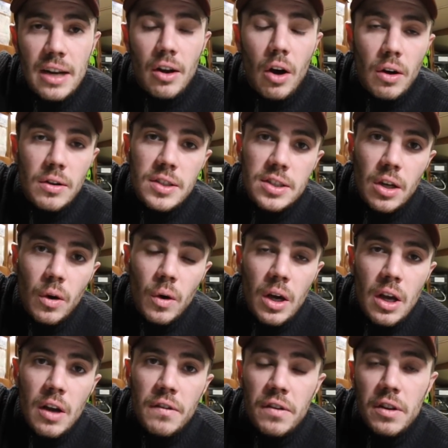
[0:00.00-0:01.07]
And also
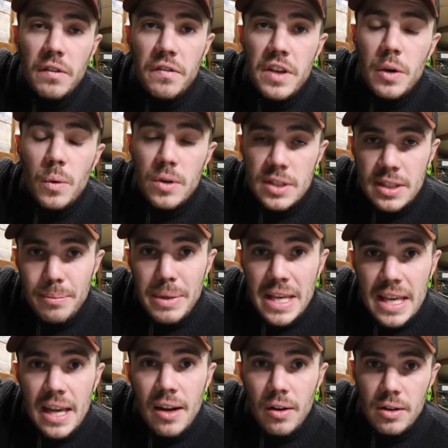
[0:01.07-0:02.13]
for the viewers, the
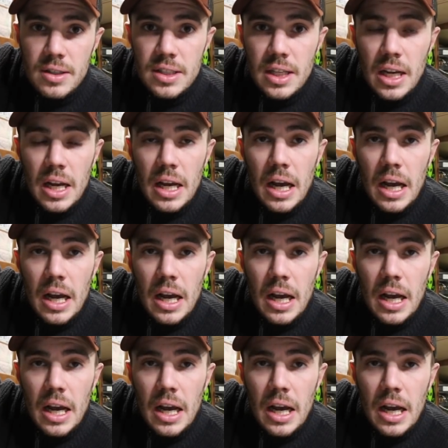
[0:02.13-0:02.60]
beginners